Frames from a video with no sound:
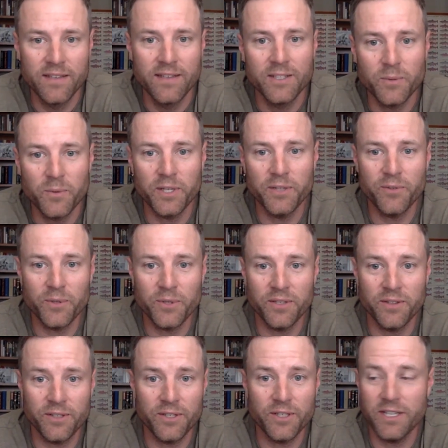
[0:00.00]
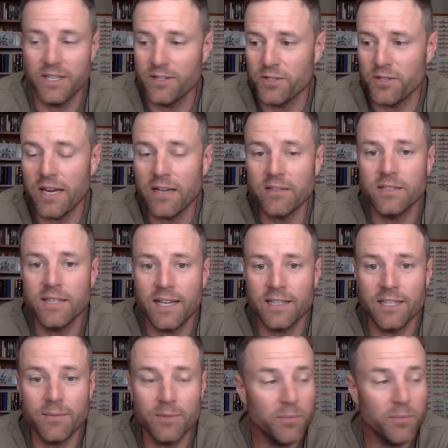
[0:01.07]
24 to 30 inch trout stacked up,